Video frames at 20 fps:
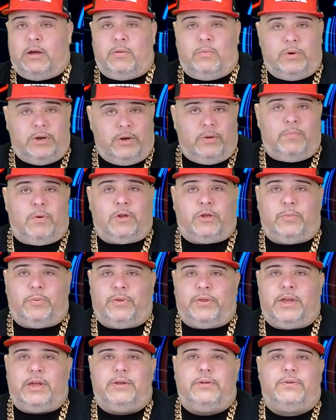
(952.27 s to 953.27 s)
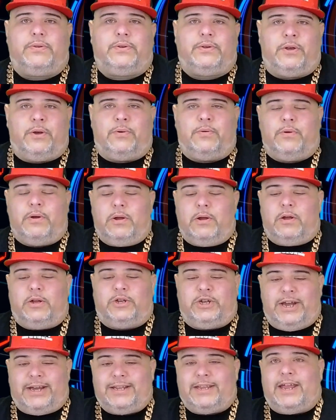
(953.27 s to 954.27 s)
We do multiple things. So
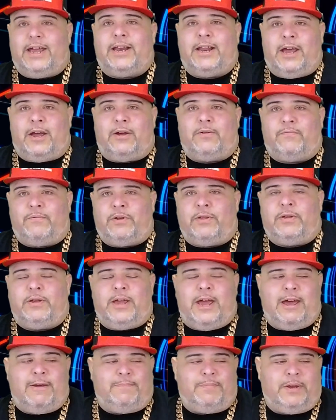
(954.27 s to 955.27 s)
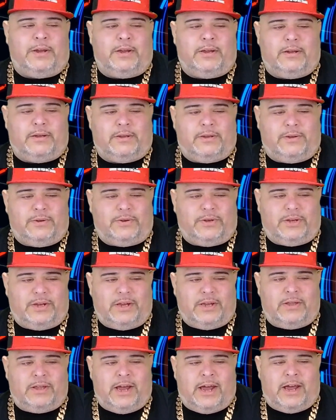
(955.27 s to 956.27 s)
check that out. Really happy to
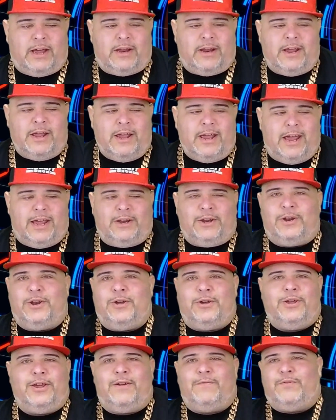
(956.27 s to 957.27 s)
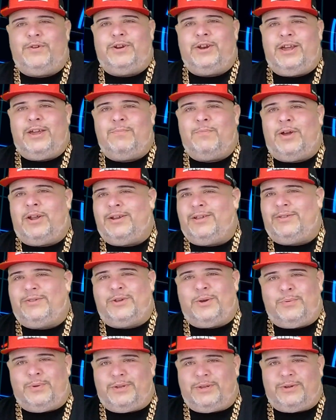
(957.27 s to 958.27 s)
see that and to know you have your name on it. It's
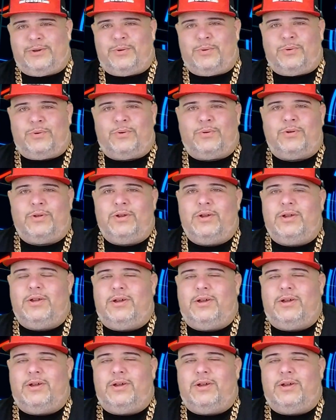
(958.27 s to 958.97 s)
always cool.